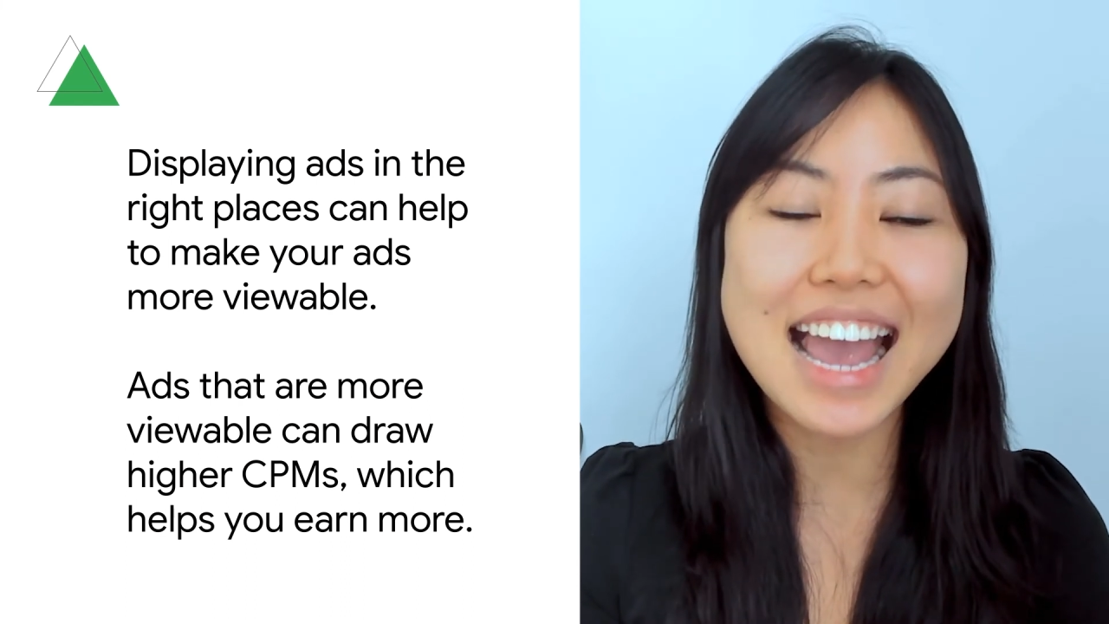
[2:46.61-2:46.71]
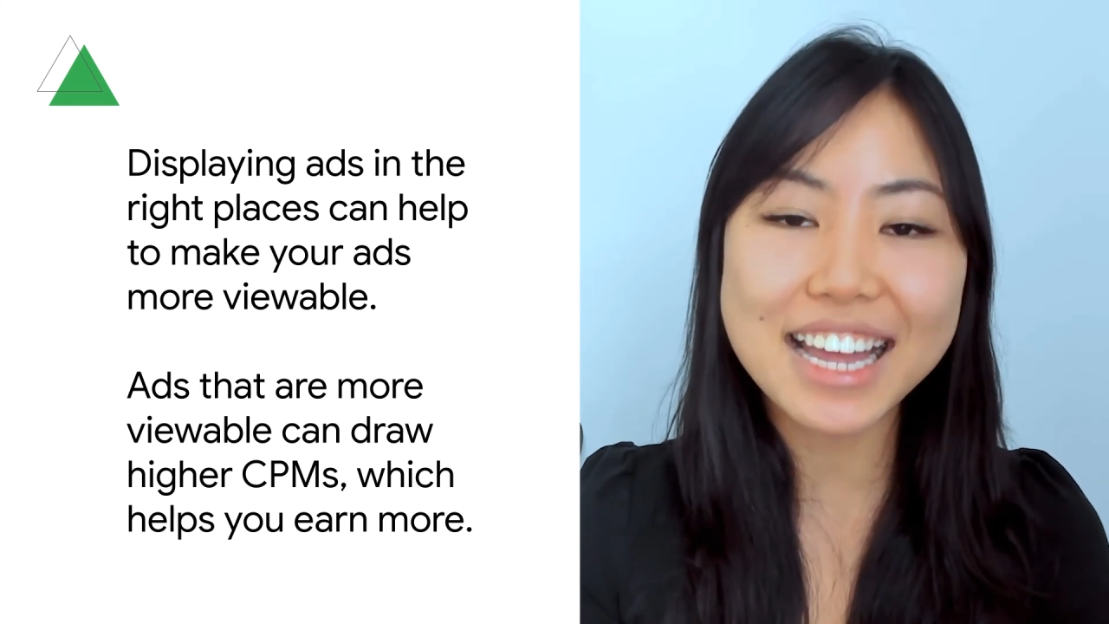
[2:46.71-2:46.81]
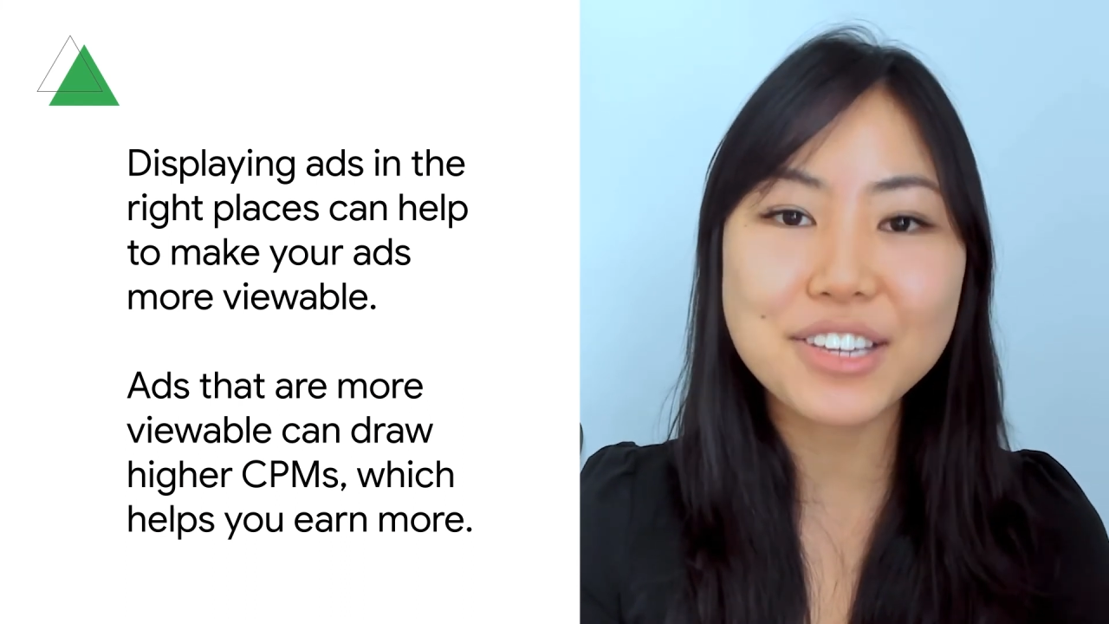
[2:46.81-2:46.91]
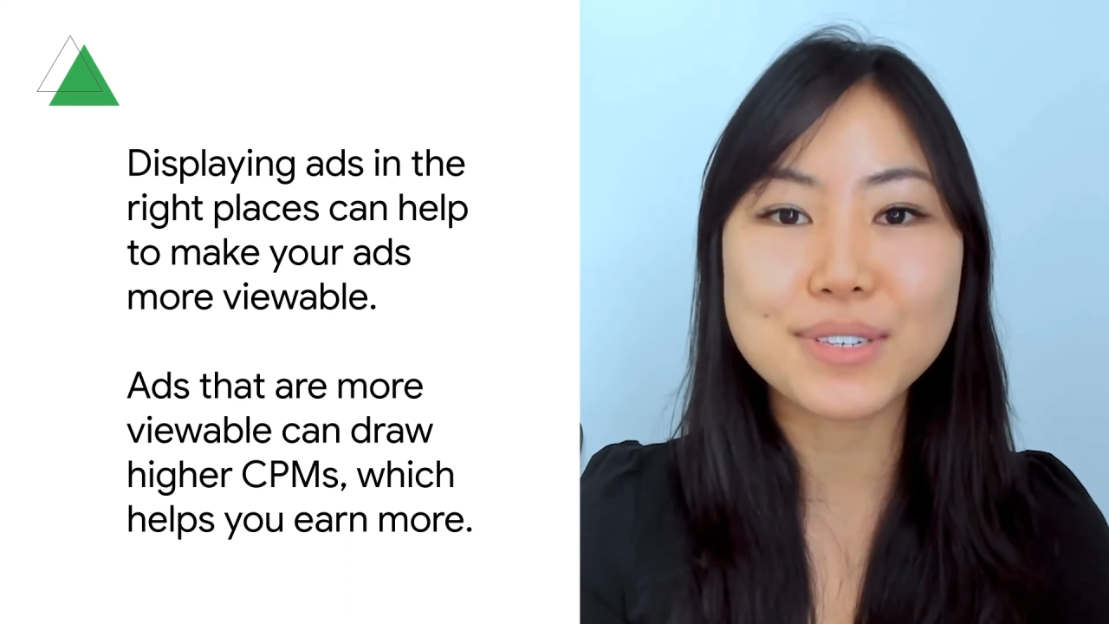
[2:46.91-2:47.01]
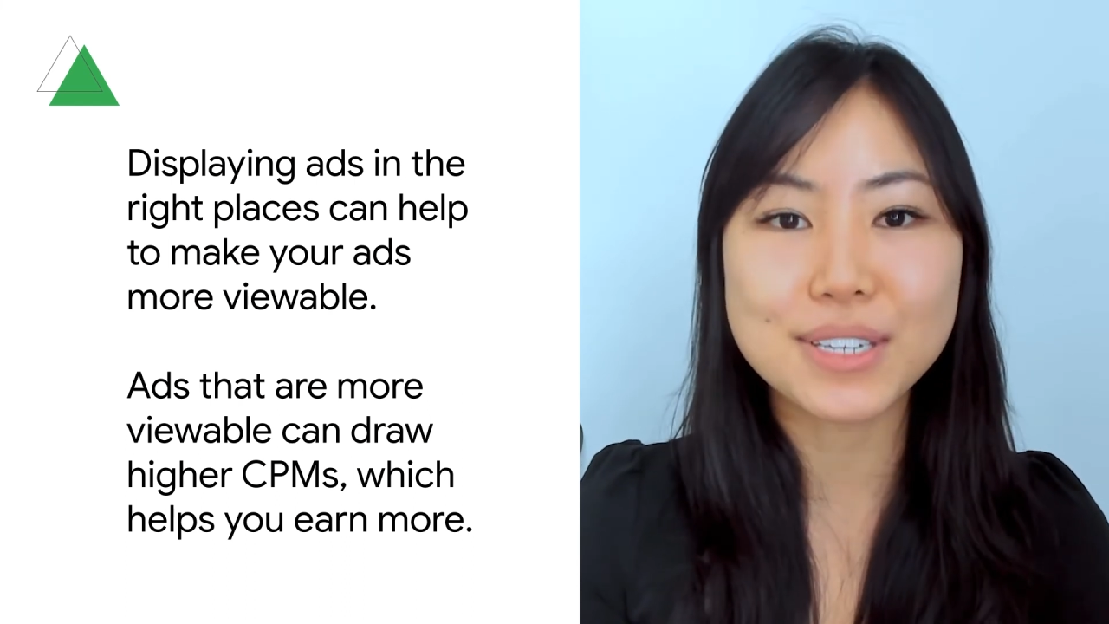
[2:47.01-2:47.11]

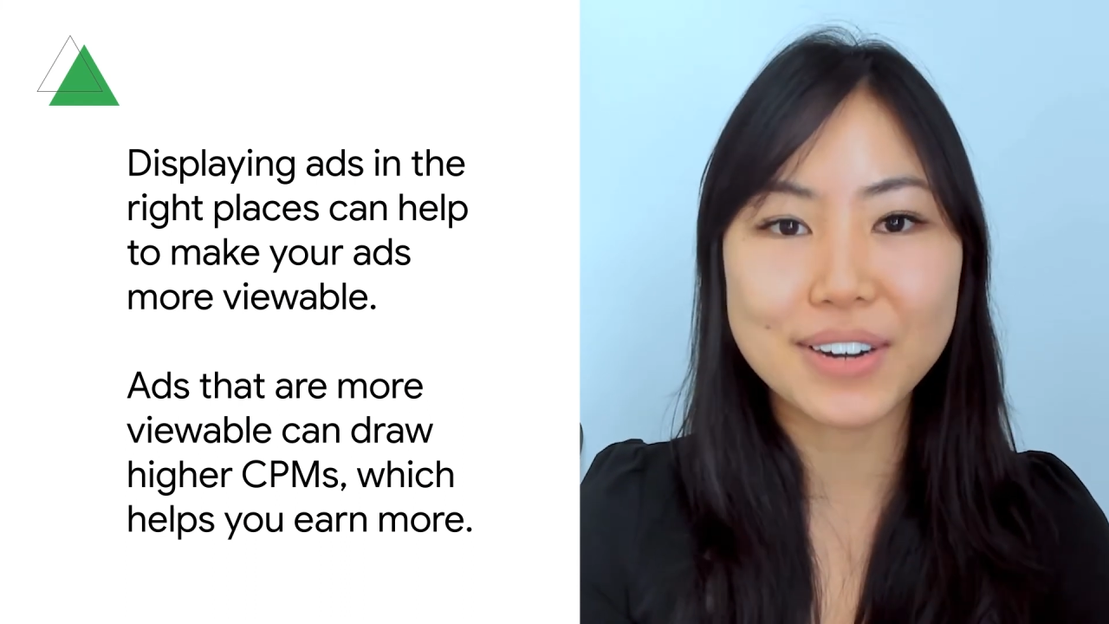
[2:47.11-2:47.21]
and user